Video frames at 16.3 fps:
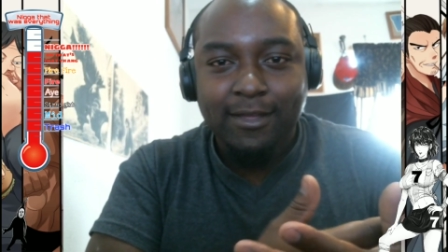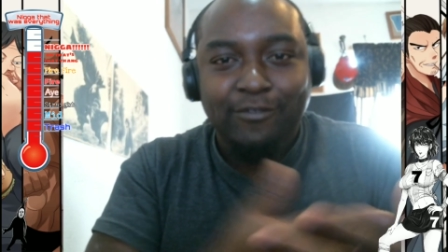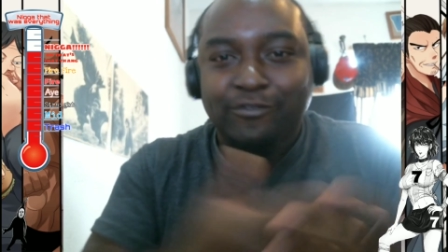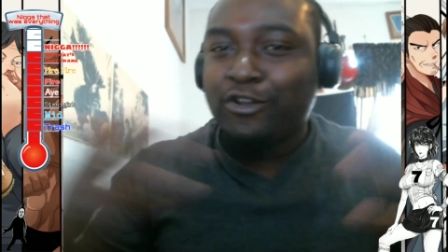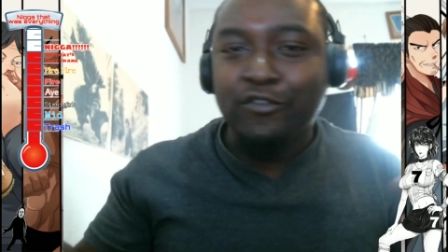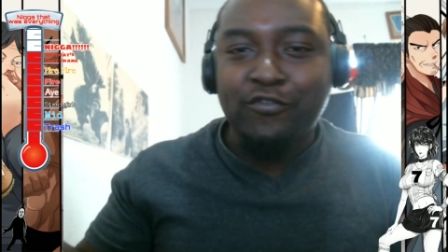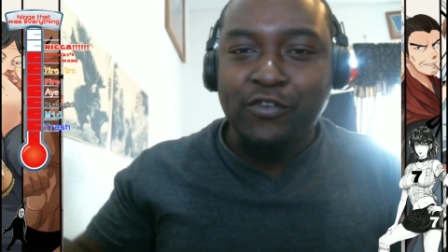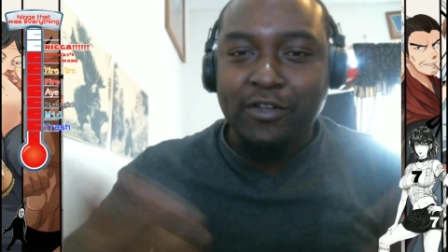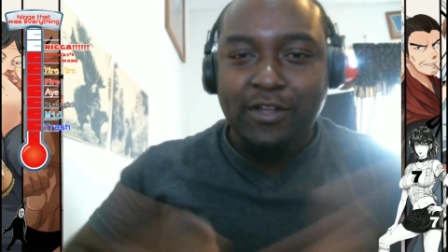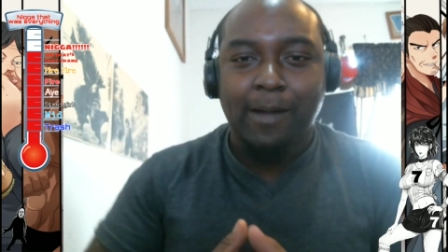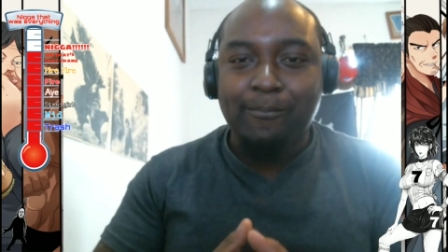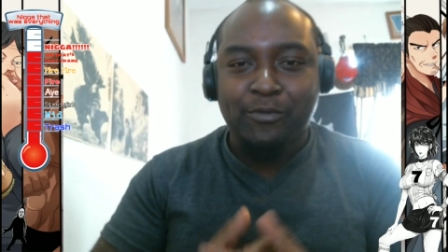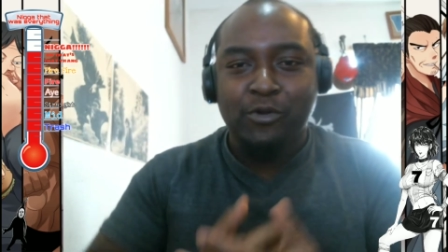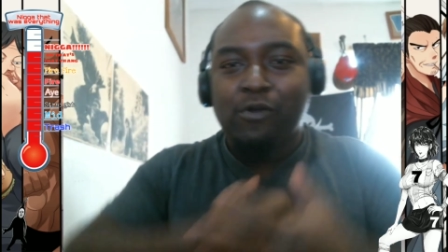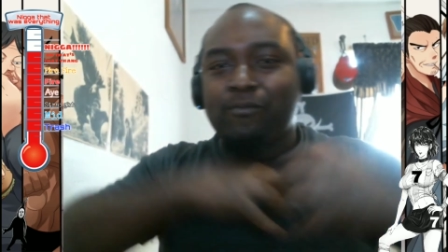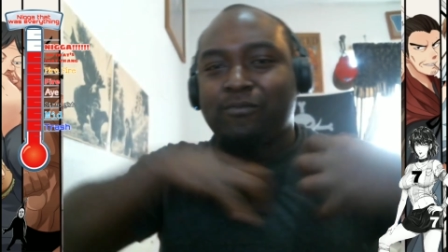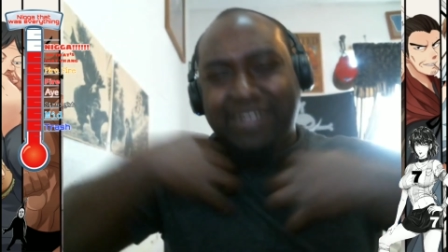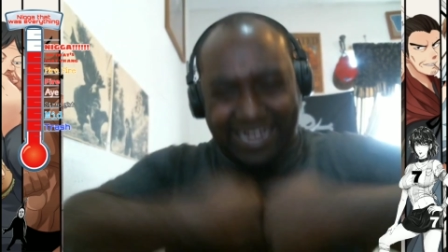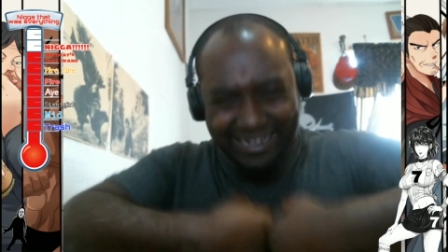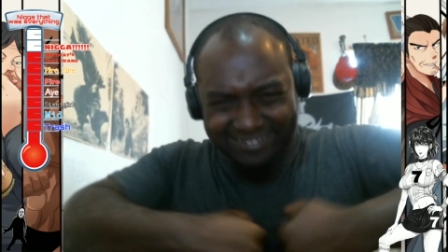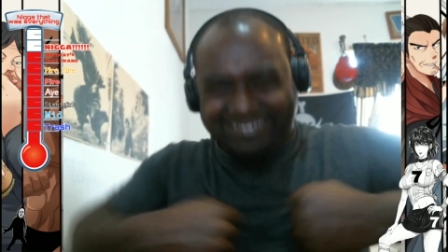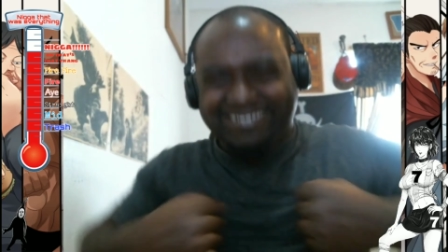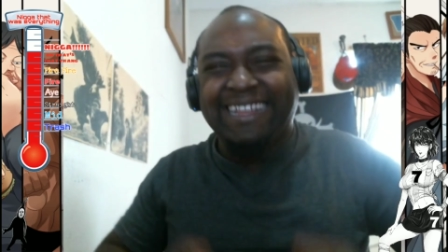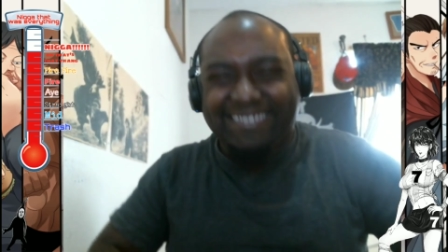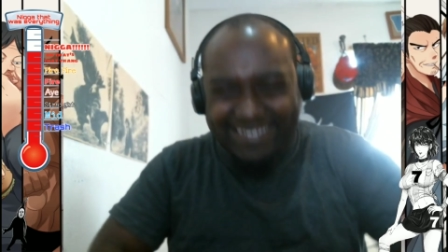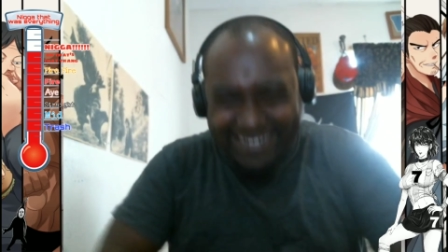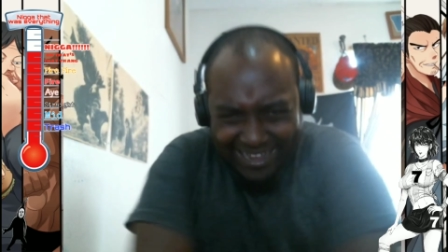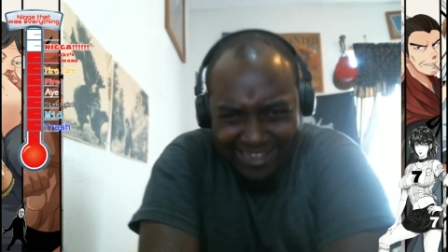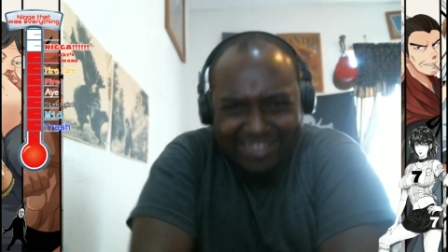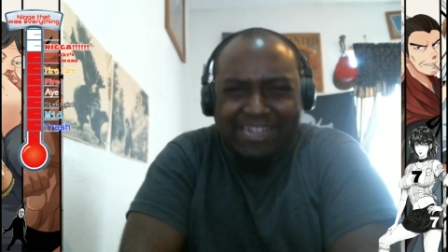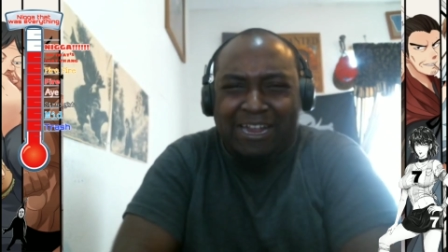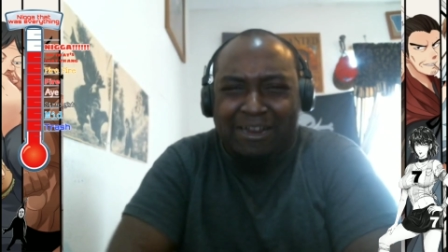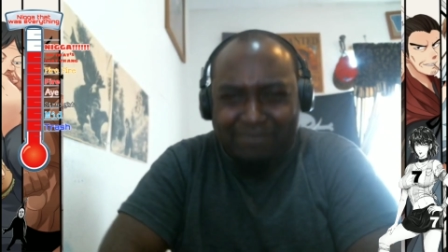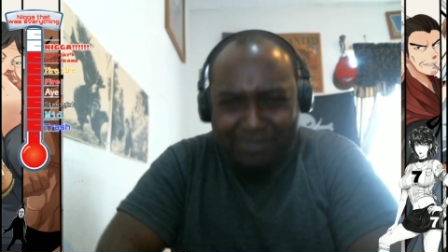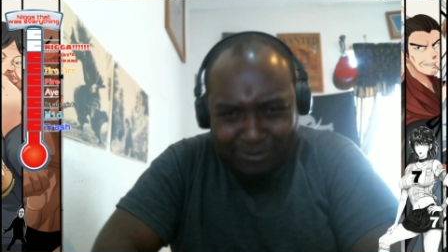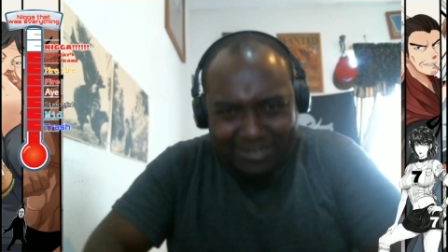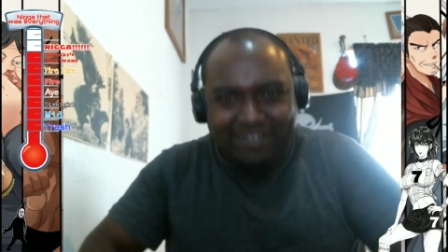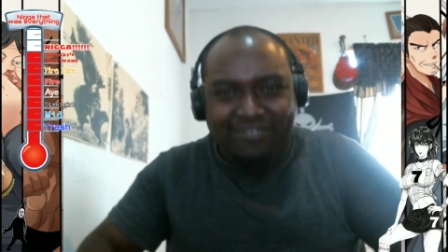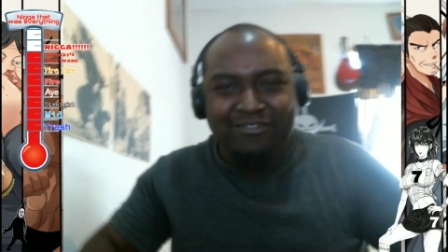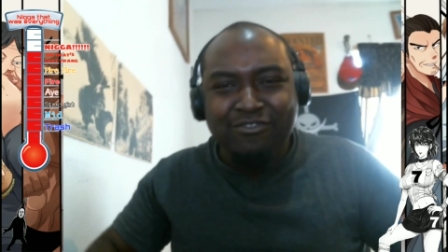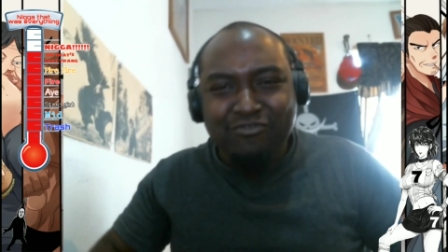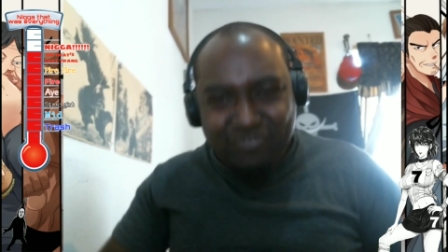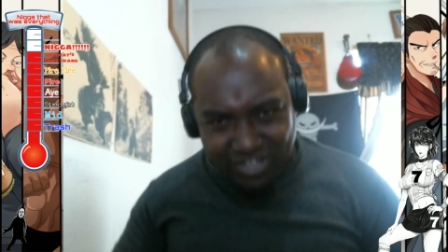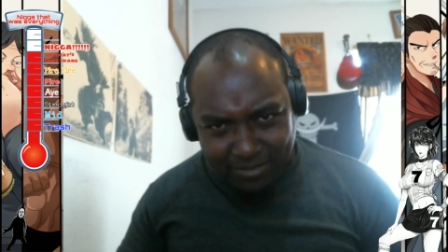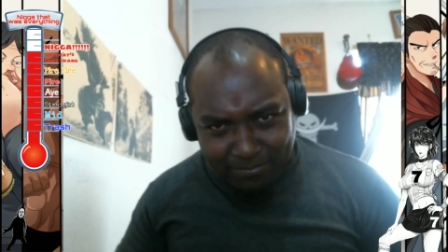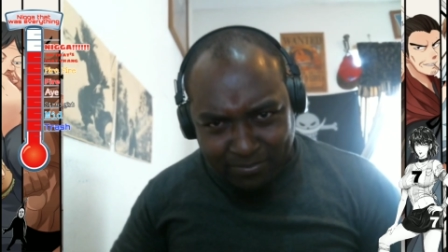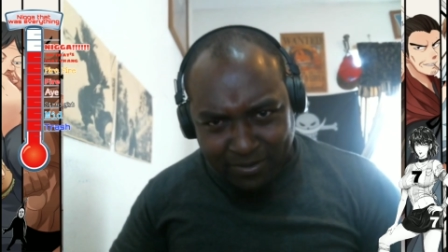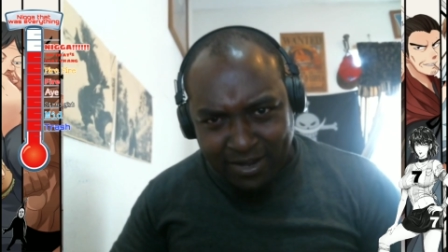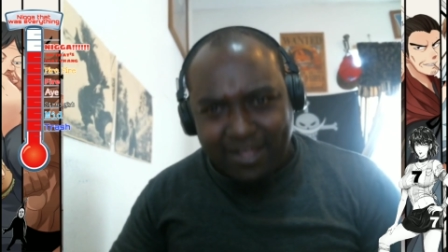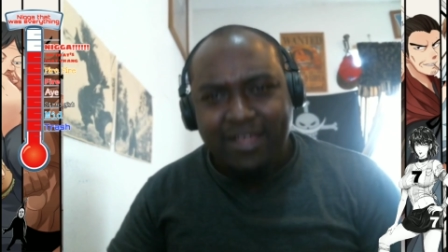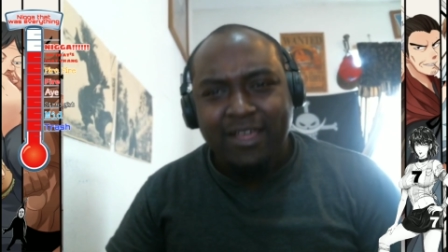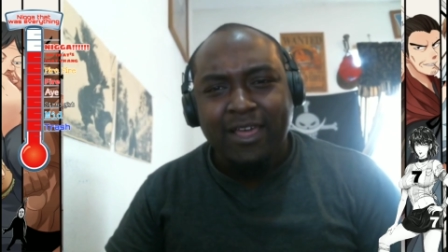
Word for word: just for the come through, peace out here, bro. This new shit, bro.